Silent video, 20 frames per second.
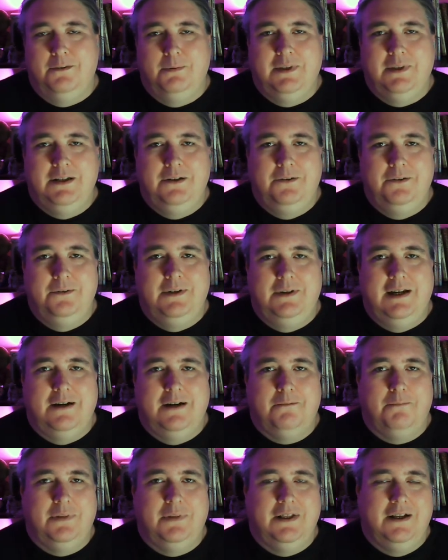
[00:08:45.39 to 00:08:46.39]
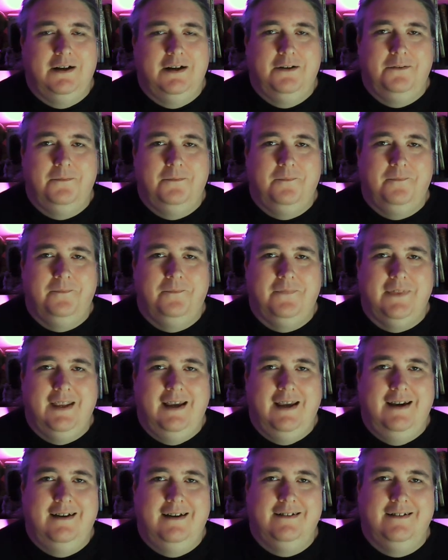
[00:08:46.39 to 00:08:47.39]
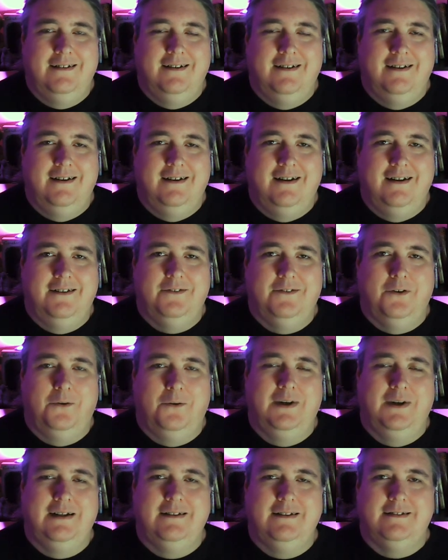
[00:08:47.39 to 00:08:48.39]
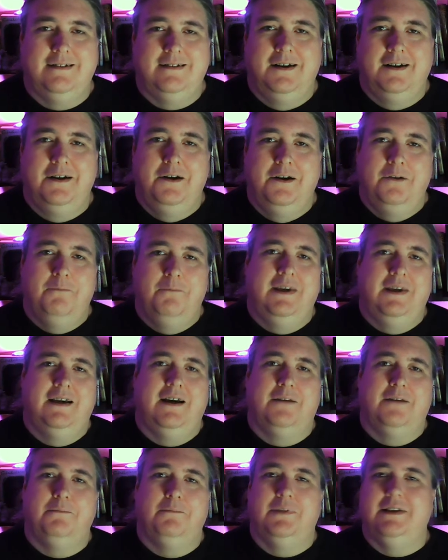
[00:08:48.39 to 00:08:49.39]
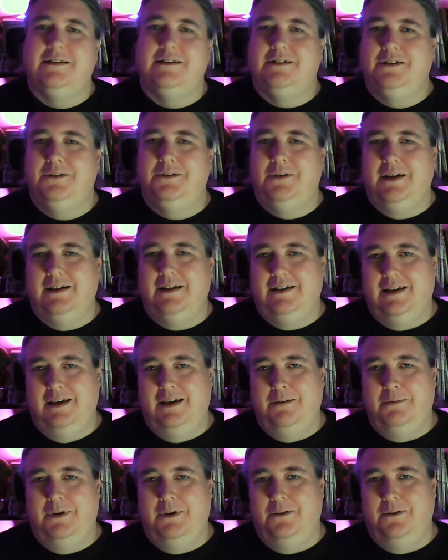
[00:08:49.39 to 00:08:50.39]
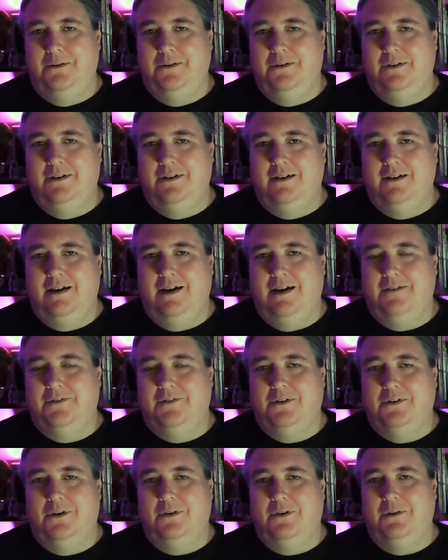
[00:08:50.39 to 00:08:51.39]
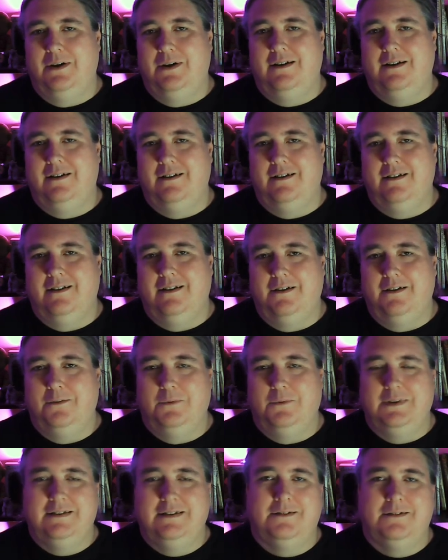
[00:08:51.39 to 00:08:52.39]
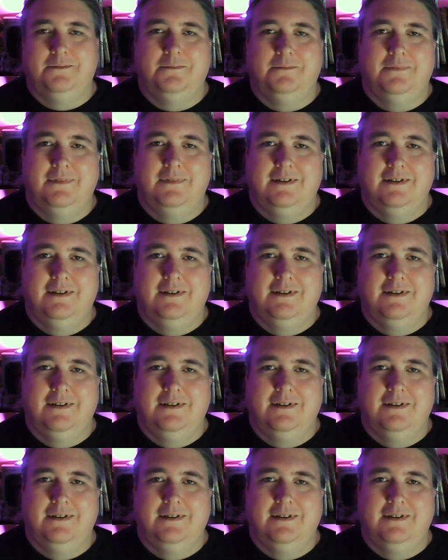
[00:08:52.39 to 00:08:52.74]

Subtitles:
doobly-doo down below. And as always, may God bless you and keep you ever growing in wisdom.